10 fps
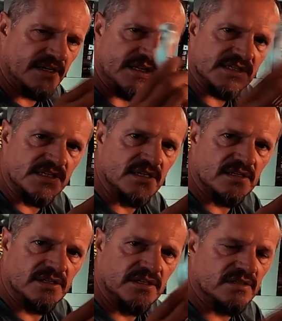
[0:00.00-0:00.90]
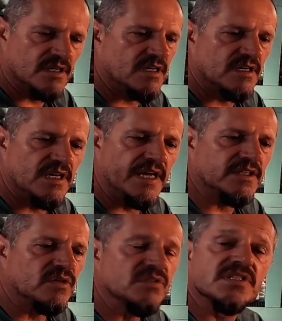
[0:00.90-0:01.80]
its new uh,
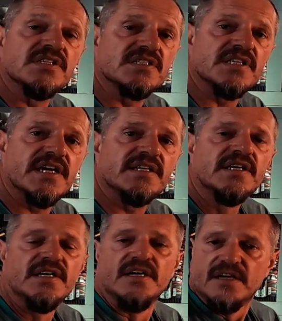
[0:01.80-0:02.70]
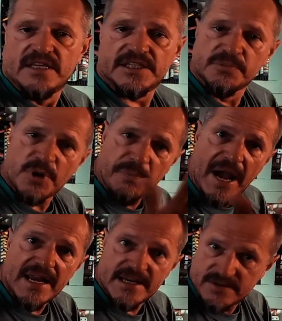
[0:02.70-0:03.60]
electrons instead that your
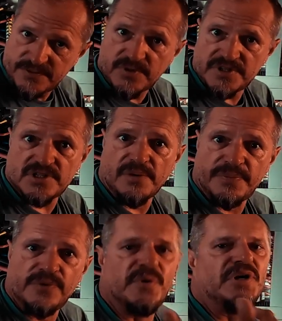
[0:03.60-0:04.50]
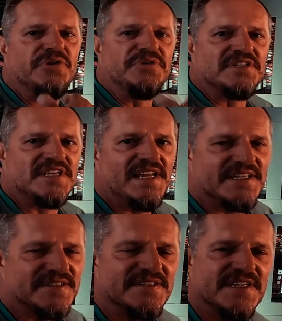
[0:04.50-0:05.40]
propeller, for example, will lose the
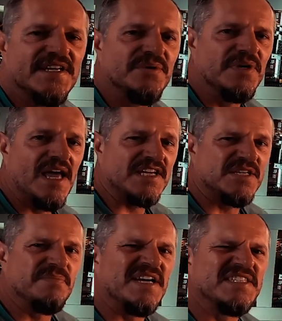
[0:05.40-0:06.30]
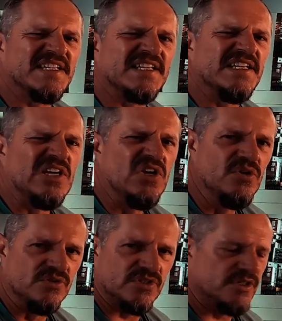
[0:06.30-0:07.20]
electrons and you will actually basically
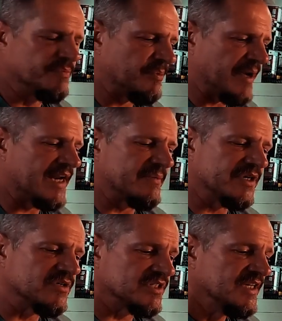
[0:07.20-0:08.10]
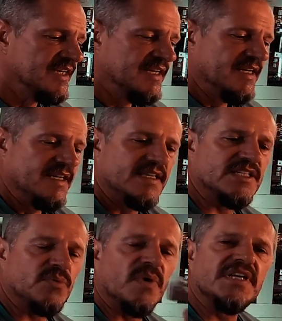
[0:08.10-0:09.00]
lose your propeller because
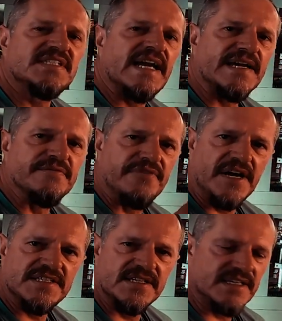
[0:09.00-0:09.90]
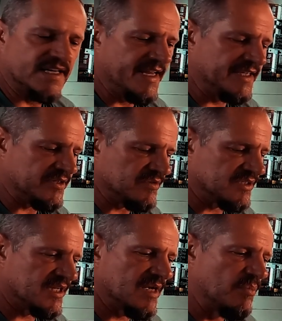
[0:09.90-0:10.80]
this one is sacrificing electrons
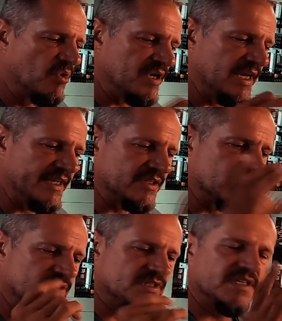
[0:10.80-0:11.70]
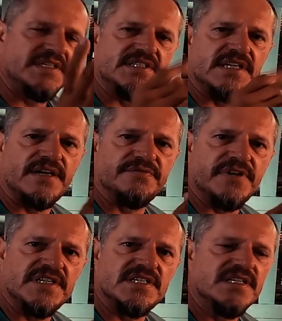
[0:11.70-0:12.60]
and the more electrons it is
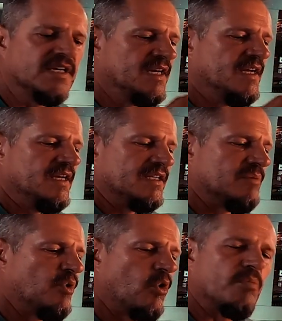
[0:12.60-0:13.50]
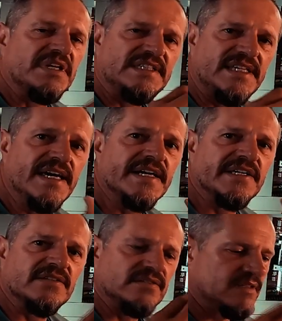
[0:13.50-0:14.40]
sacrificing, the more
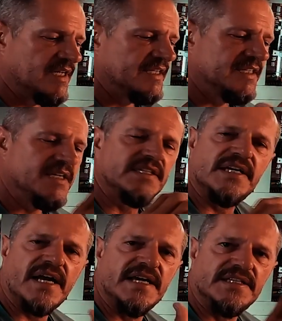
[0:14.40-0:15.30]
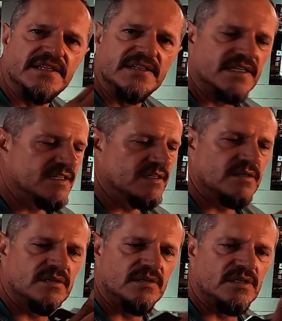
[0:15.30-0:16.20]
material and deteriorating the,
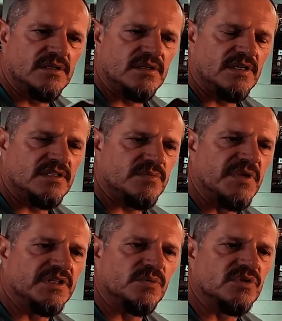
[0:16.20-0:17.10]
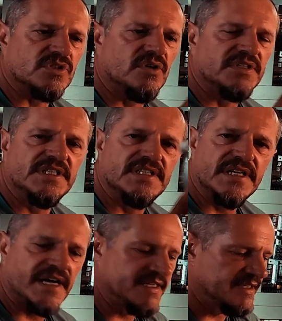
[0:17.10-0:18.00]
the, this metal will start
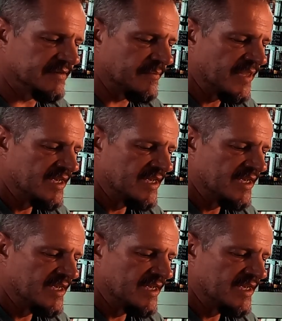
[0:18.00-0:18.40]
deteriorating.